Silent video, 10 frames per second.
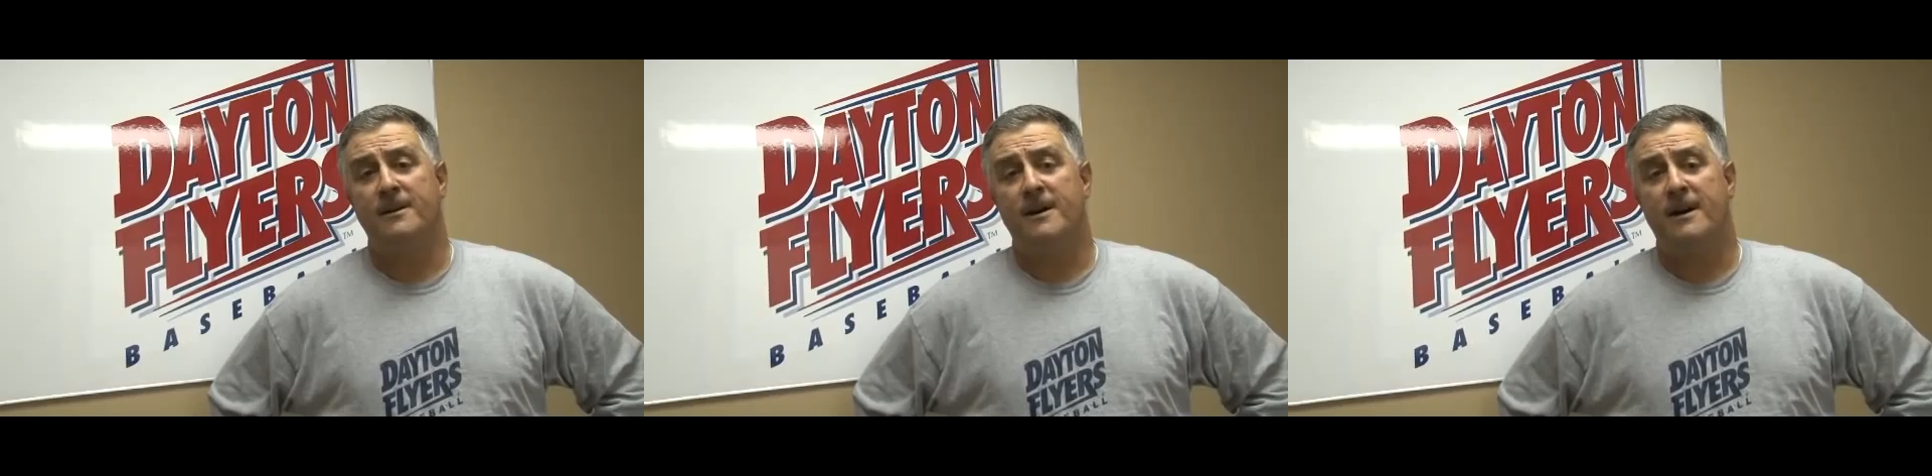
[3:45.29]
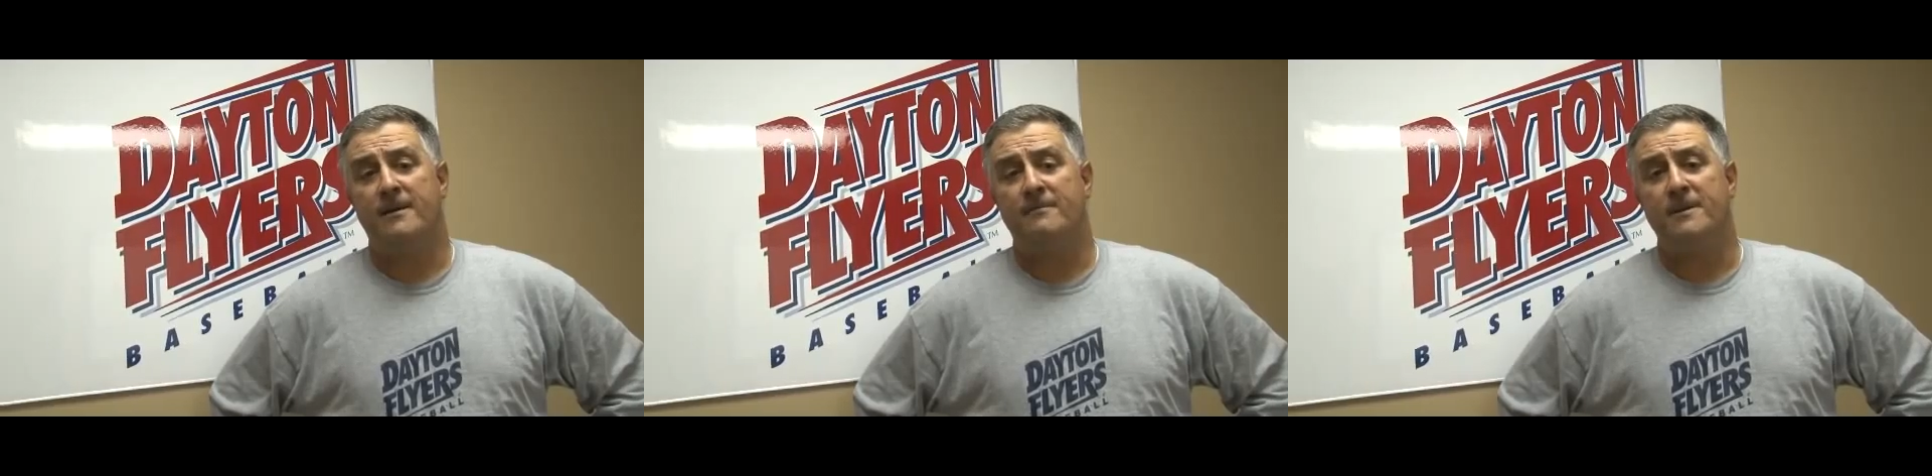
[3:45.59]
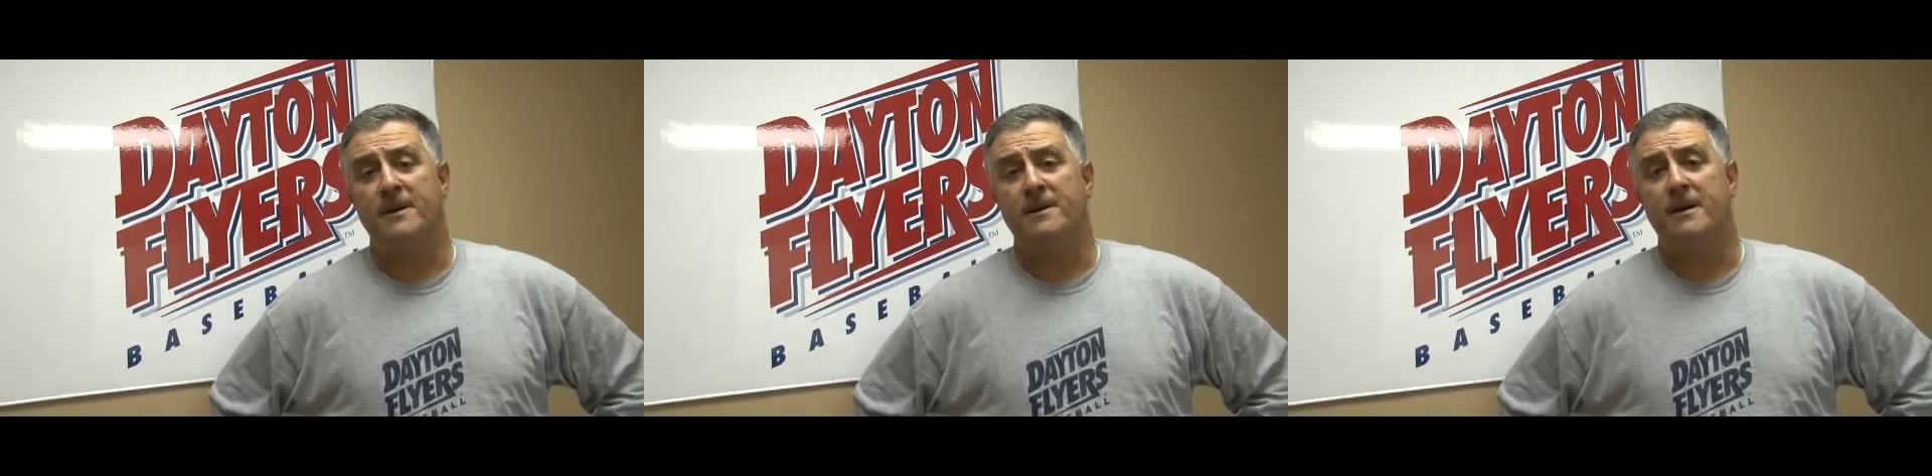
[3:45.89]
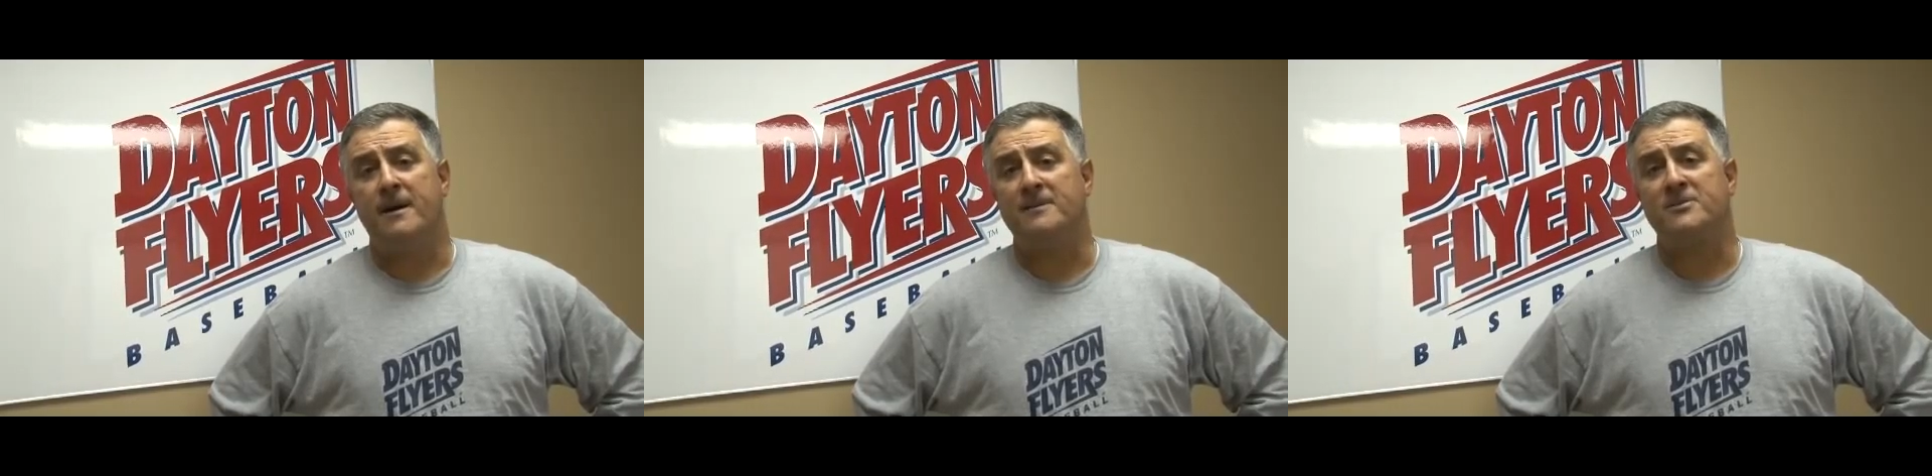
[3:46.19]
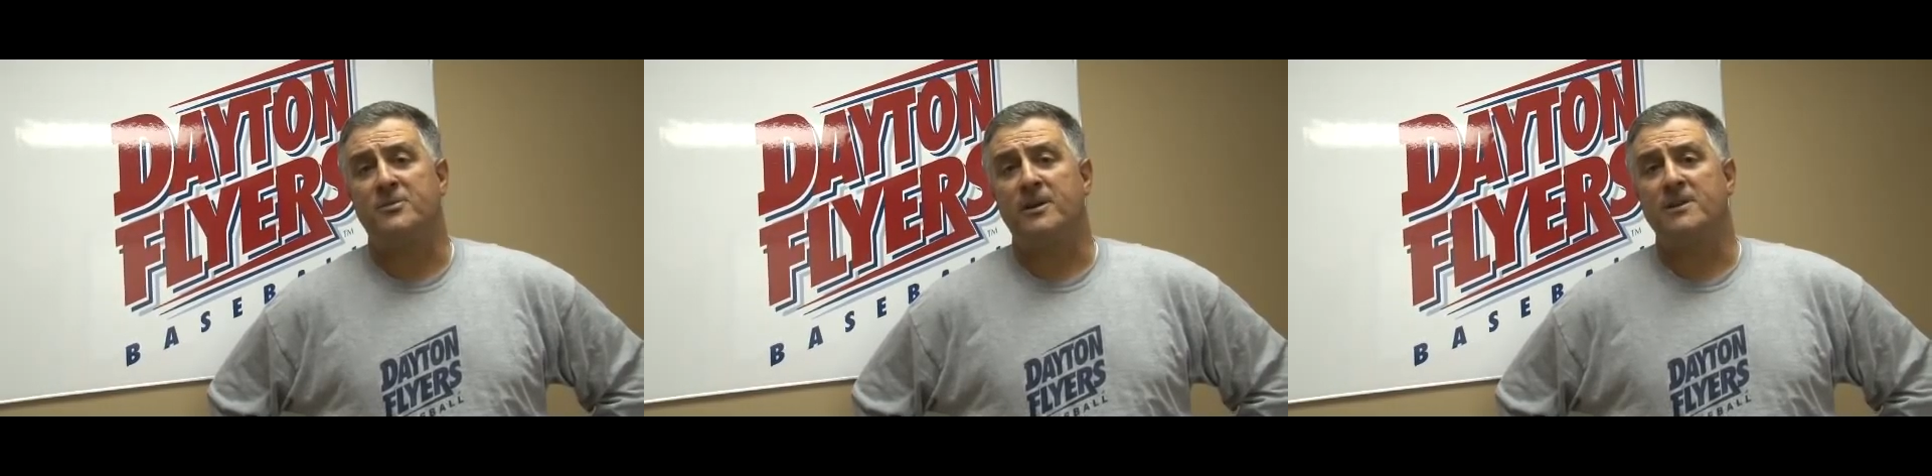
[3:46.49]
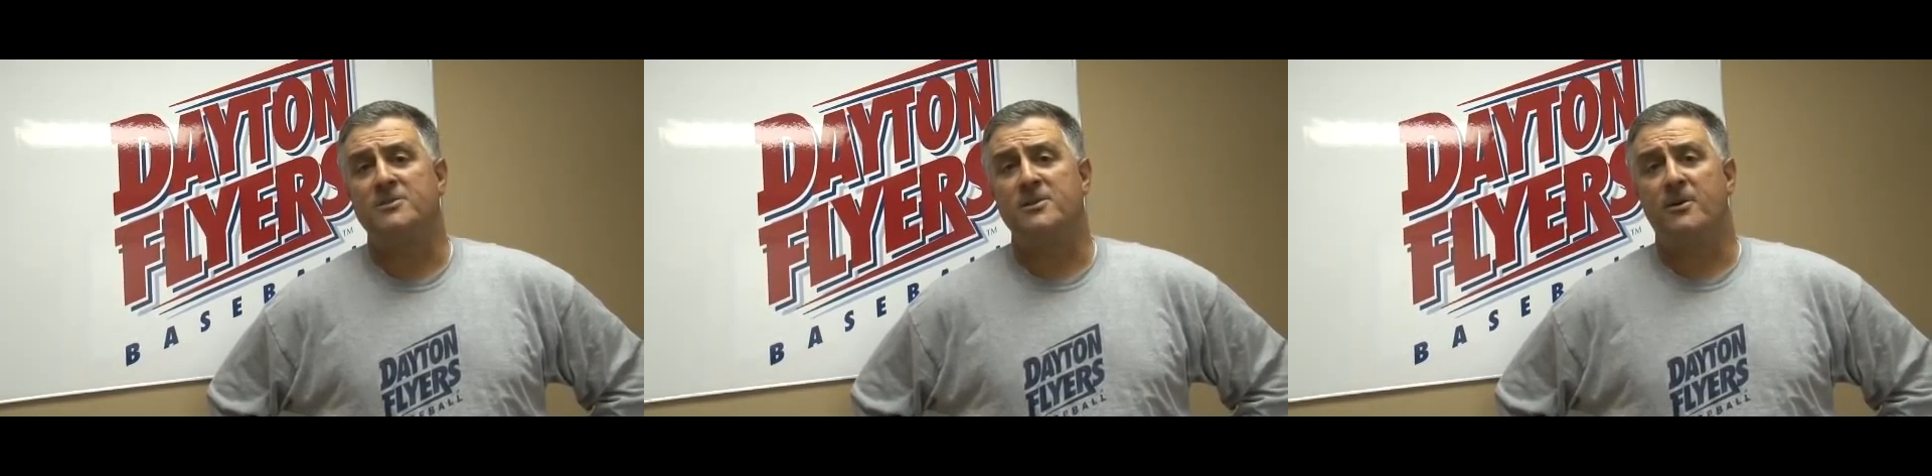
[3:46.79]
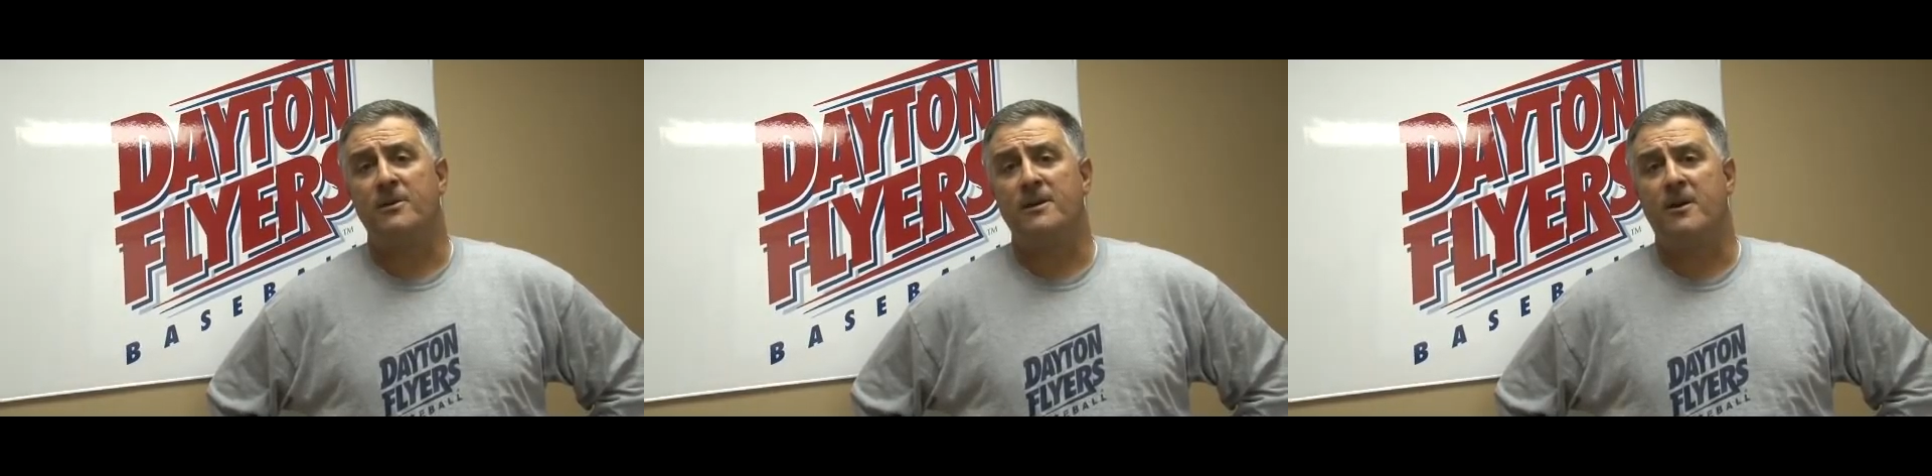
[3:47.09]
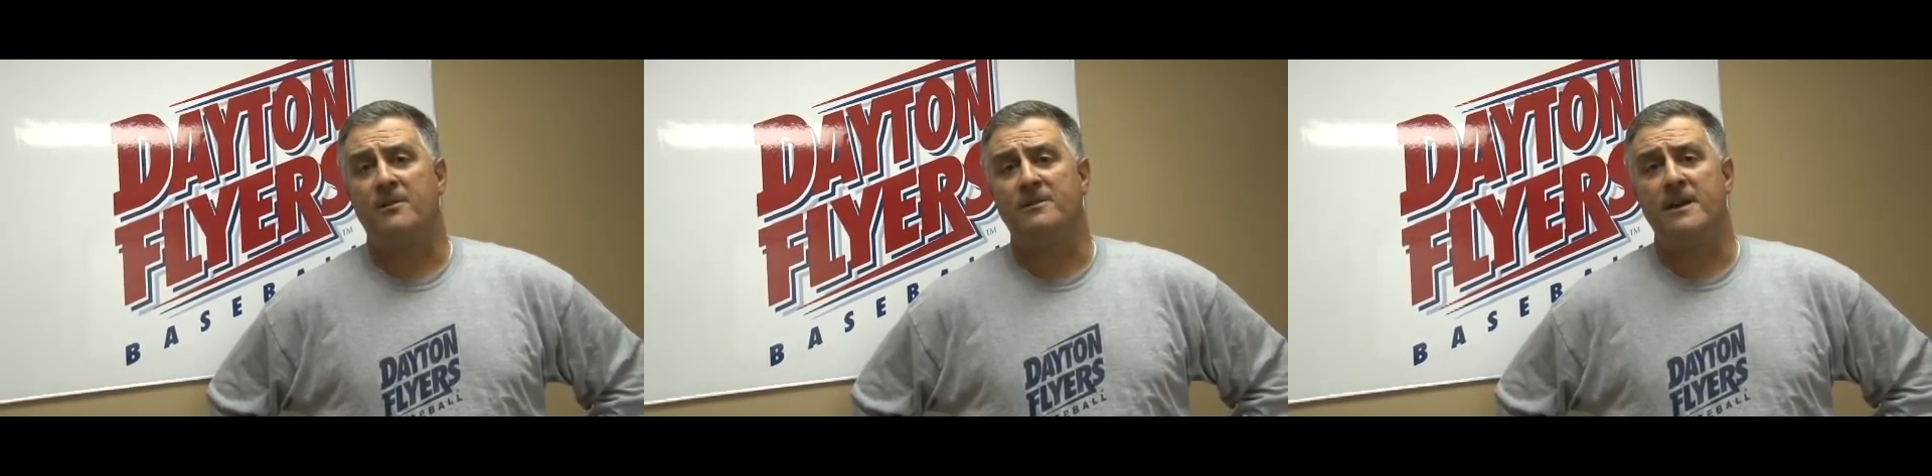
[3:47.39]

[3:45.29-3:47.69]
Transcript: Um, and I just want to let you know that all the